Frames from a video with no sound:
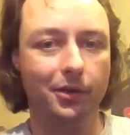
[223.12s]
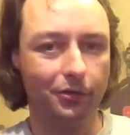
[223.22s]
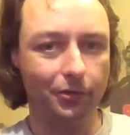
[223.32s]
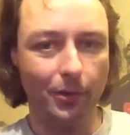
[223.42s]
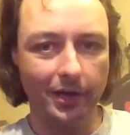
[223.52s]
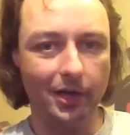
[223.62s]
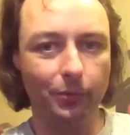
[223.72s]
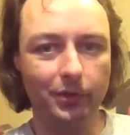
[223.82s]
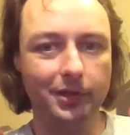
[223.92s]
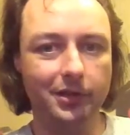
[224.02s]
So I got
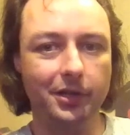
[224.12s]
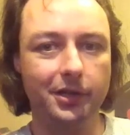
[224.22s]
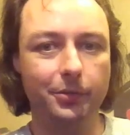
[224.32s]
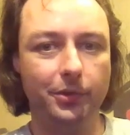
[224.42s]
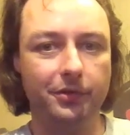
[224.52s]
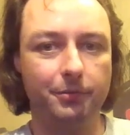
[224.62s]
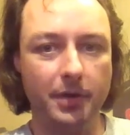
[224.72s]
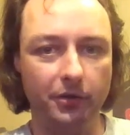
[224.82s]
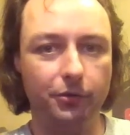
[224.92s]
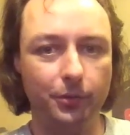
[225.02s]
really lucky with
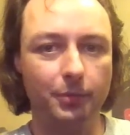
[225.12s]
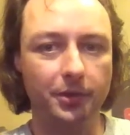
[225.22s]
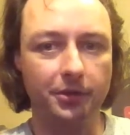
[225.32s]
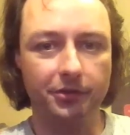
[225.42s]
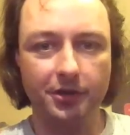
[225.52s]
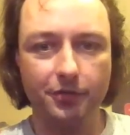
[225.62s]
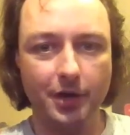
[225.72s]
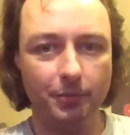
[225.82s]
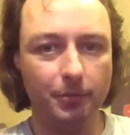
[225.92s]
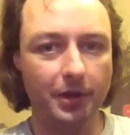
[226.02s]
Master Replicas. I
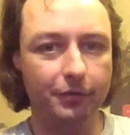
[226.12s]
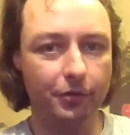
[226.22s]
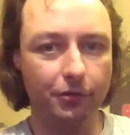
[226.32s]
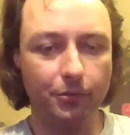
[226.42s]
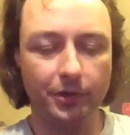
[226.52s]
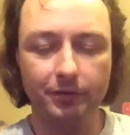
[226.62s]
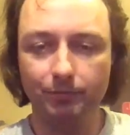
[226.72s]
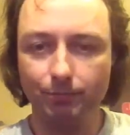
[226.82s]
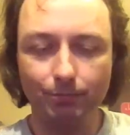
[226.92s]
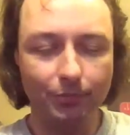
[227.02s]
dropped my first
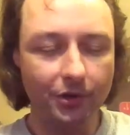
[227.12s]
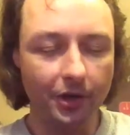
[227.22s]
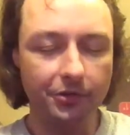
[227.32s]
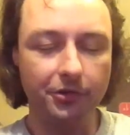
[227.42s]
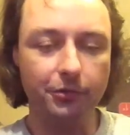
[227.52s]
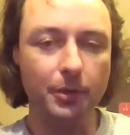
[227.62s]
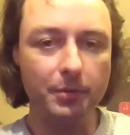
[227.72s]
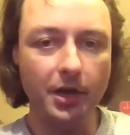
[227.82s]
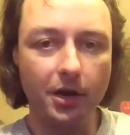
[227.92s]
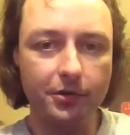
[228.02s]
one dozens,
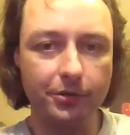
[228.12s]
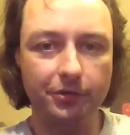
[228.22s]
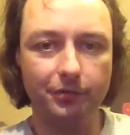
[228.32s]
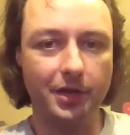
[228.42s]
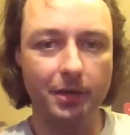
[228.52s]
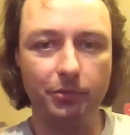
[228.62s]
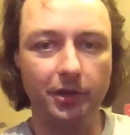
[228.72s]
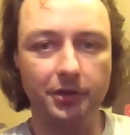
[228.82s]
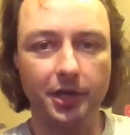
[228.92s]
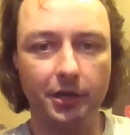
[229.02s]
maybe hundreds of times
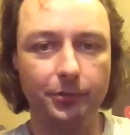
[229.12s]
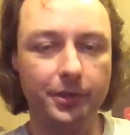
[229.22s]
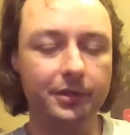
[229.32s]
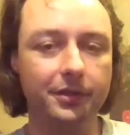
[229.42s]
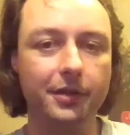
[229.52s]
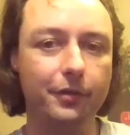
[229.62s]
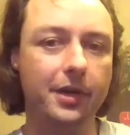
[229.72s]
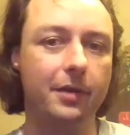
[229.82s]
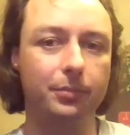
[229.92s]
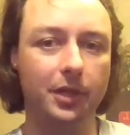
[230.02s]
on concrete, and never
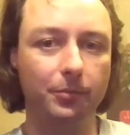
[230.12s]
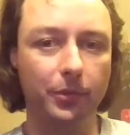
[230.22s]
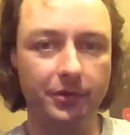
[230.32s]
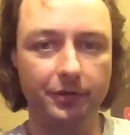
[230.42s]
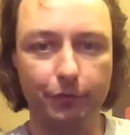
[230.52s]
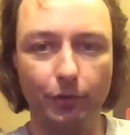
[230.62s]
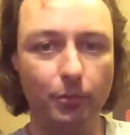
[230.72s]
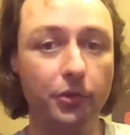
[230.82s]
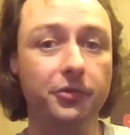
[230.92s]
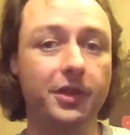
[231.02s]
had a problem with it for
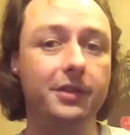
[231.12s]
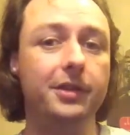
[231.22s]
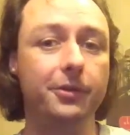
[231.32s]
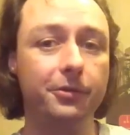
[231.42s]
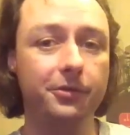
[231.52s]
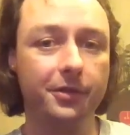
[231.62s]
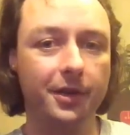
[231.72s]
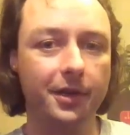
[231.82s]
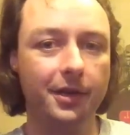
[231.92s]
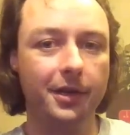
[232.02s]
almost 10 years.
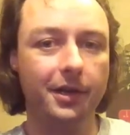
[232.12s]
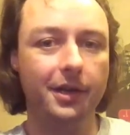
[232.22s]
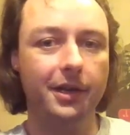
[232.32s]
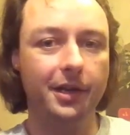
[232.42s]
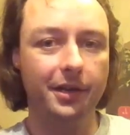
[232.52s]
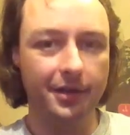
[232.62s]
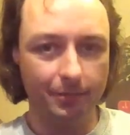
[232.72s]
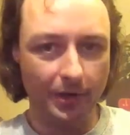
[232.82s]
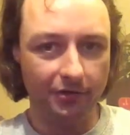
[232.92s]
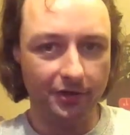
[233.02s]
And then
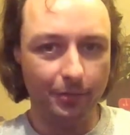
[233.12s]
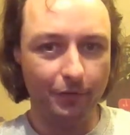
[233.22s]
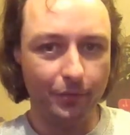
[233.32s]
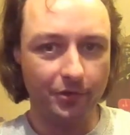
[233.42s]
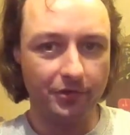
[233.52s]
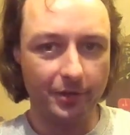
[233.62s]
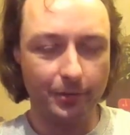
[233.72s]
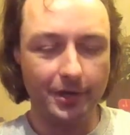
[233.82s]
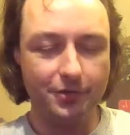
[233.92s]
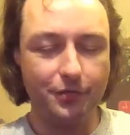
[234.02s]
my Saberforge saber
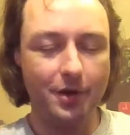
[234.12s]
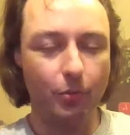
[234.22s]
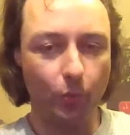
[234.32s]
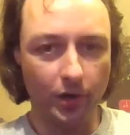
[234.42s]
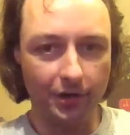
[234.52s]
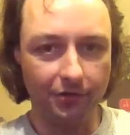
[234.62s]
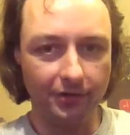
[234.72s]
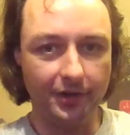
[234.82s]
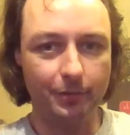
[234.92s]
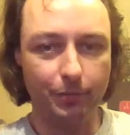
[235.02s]
I drop once,
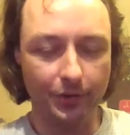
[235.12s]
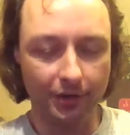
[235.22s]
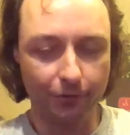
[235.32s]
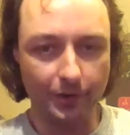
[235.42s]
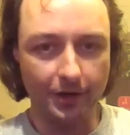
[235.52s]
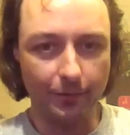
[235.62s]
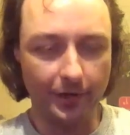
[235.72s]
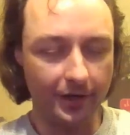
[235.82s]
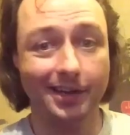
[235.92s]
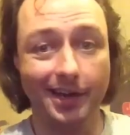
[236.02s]
and it breaks right away.